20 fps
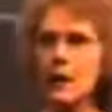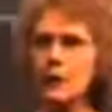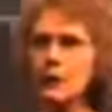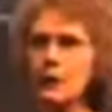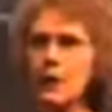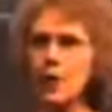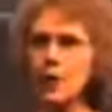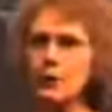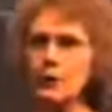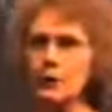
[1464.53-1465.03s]
Now,
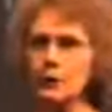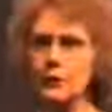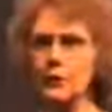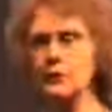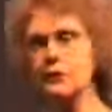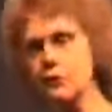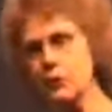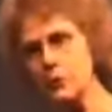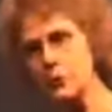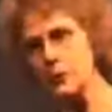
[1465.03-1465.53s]
we all know
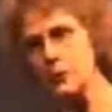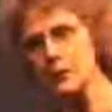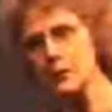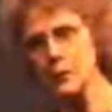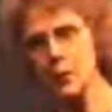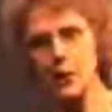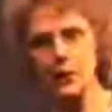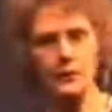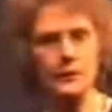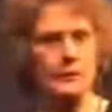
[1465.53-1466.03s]
that too much
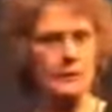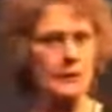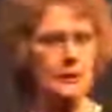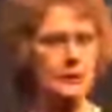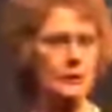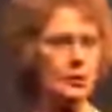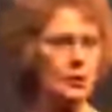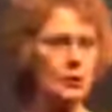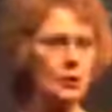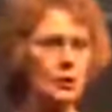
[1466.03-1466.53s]
salt
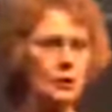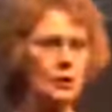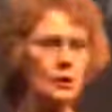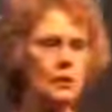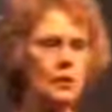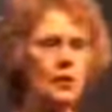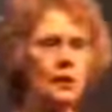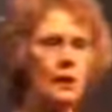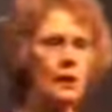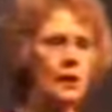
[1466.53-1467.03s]
isn't
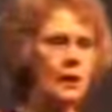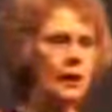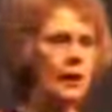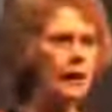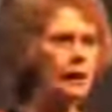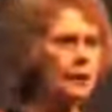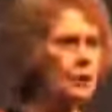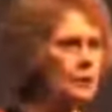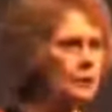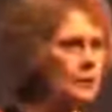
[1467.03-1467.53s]
good.
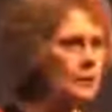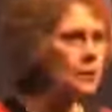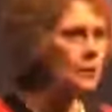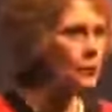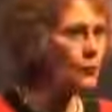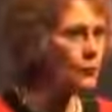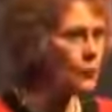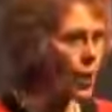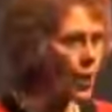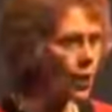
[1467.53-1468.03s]
And using
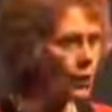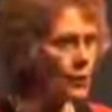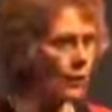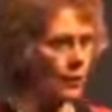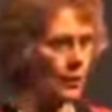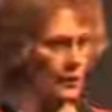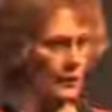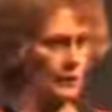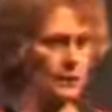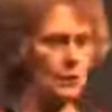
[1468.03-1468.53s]
the wrong
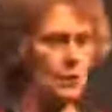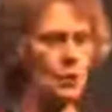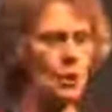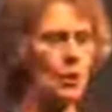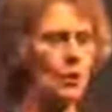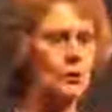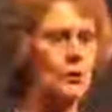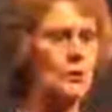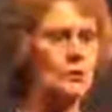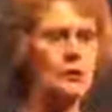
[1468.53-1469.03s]
kind of
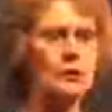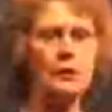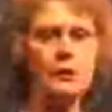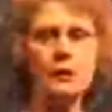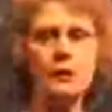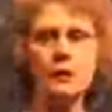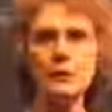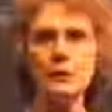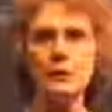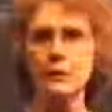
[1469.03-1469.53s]

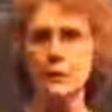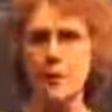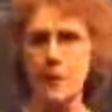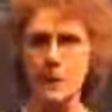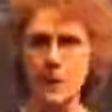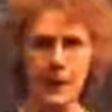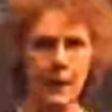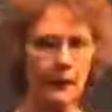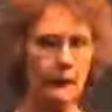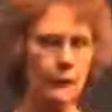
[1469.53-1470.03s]
salt is
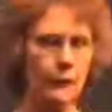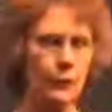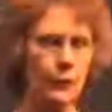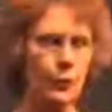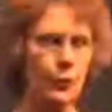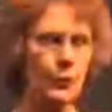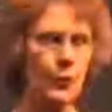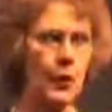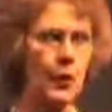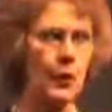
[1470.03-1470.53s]
bad for
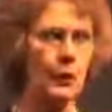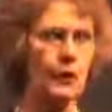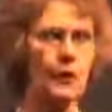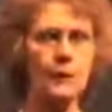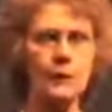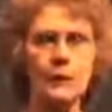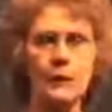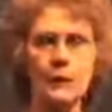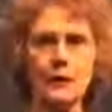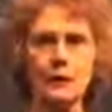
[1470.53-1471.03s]
your
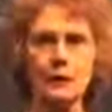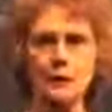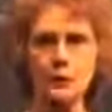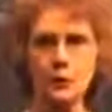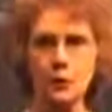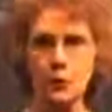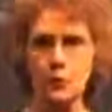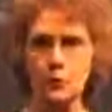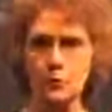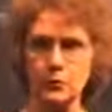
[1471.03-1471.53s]
body because
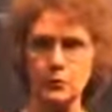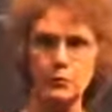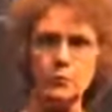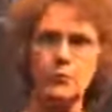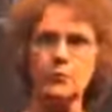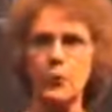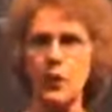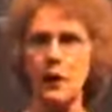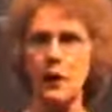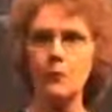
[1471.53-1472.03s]
it will
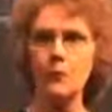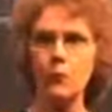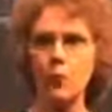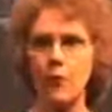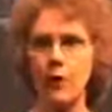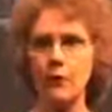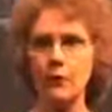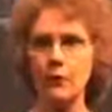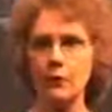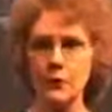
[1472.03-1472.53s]
grab
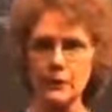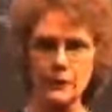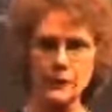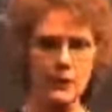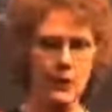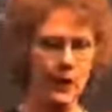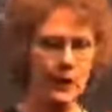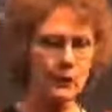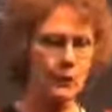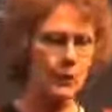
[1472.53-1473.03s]
water and
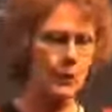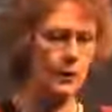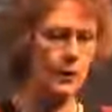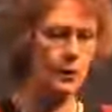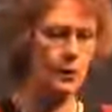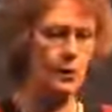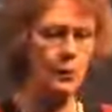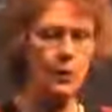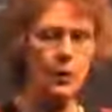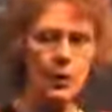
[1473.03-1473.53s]

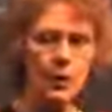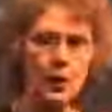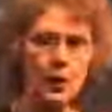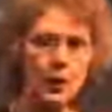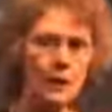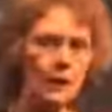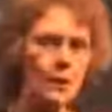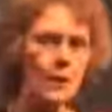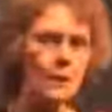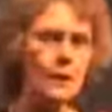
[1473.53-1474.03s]
dehydrate you.
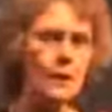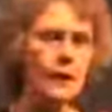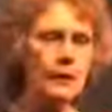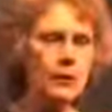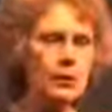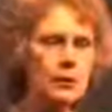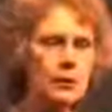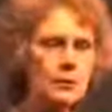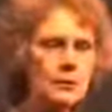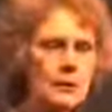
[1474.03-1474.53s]

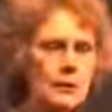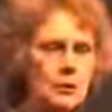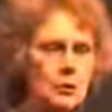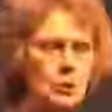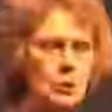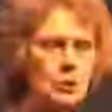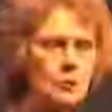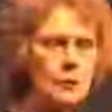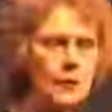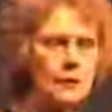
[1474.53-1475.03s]
But using
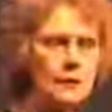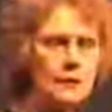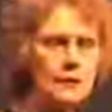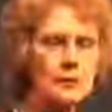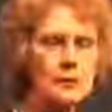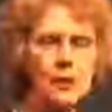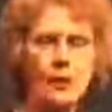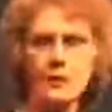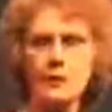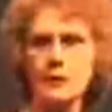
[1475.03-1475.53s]
too much
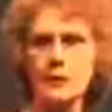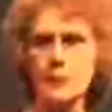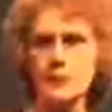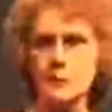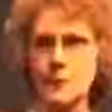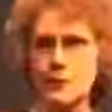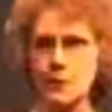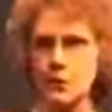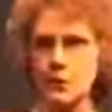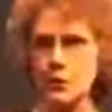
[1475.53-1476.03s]
salt,
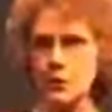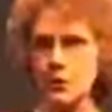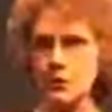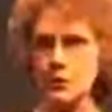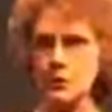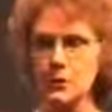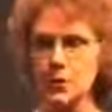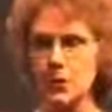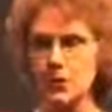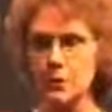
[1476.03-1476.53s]
especially
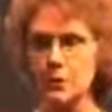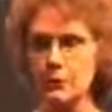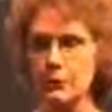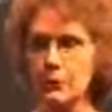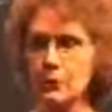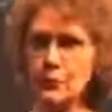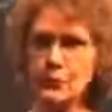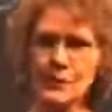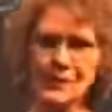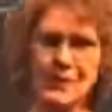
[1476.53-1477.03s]
on salty
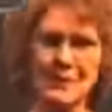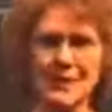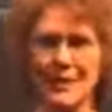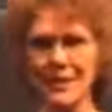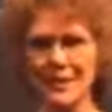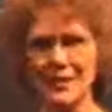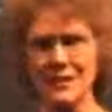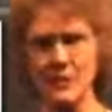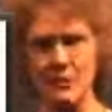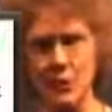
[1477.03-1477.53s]
foods, because
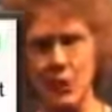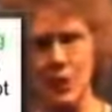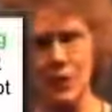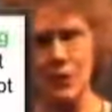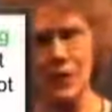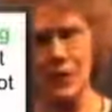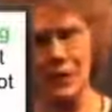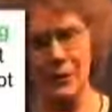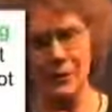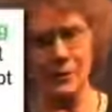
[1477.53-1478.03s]
that's the
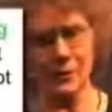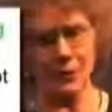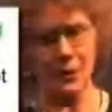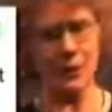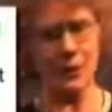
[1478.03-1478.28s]
wrong kind